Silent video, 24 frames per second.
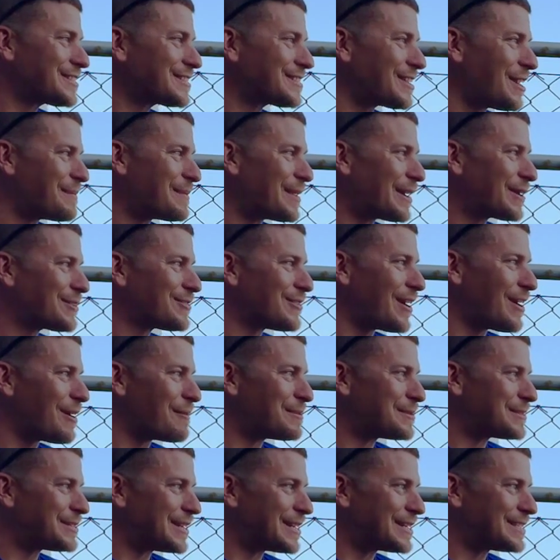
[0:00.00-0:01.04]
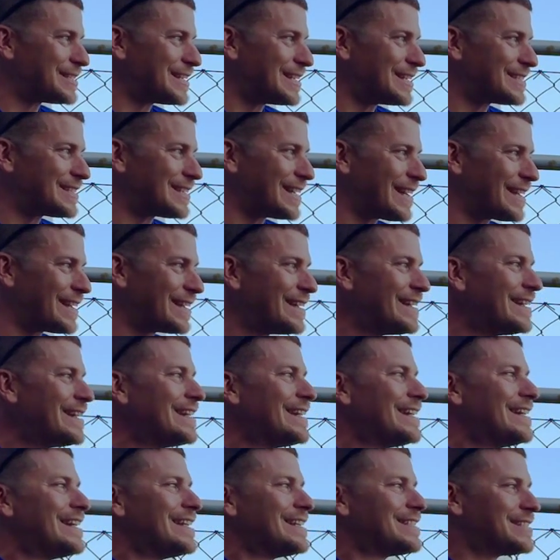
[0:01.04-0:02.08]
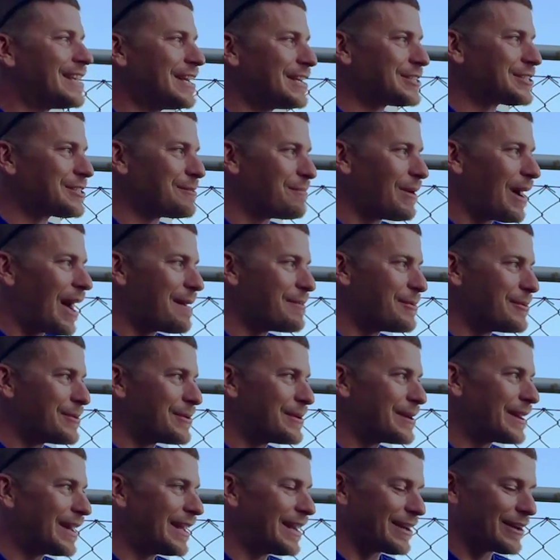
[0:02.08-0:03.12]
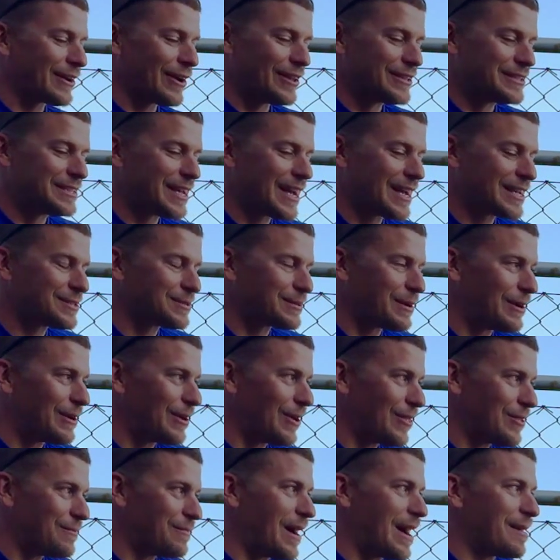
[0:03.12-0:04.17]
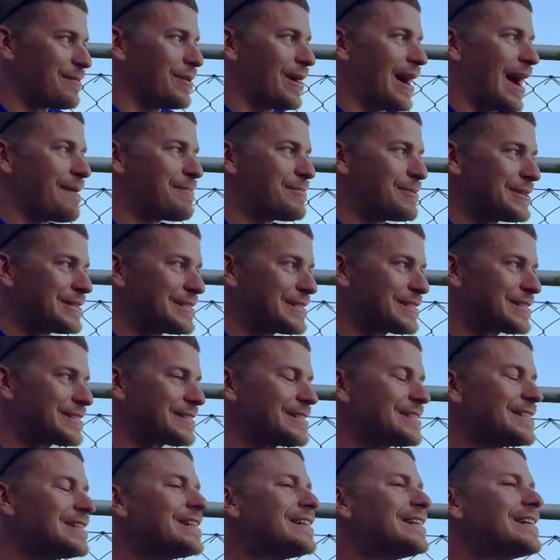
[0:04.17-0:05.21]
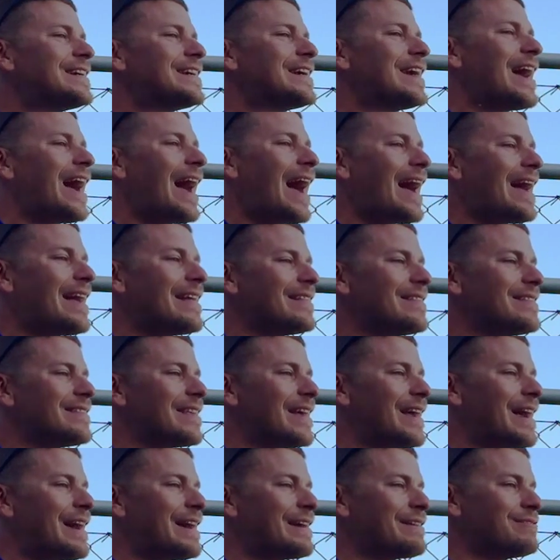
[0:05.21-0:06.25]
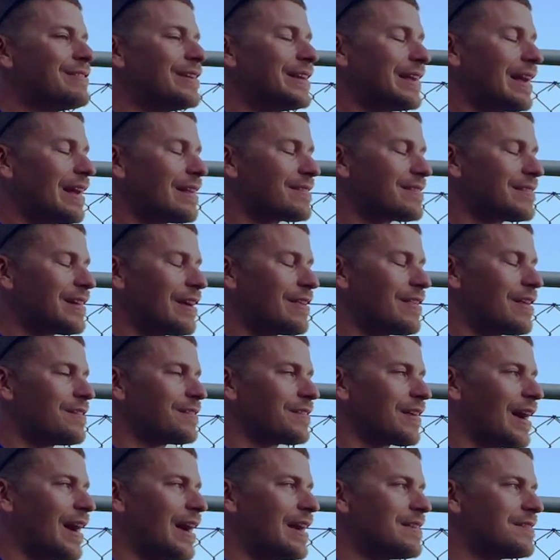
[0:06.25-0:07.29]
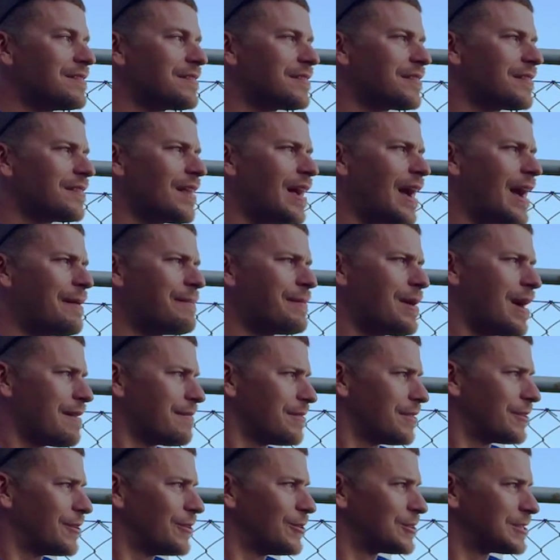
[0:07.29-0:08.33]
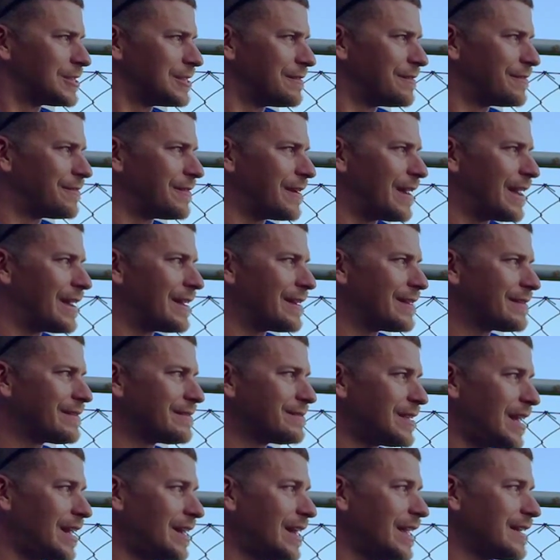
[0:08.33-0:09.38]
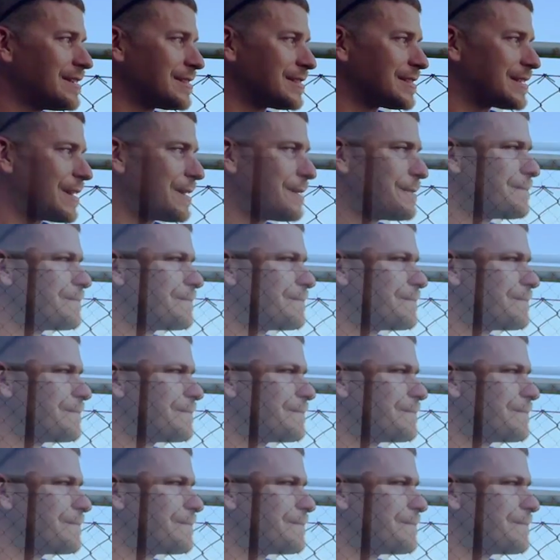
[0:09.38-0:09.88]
so it'll be a great opportunity to teach the Bible in a context where a lot of the Bible happens, and really get to know those guys over the course of 10 days or so.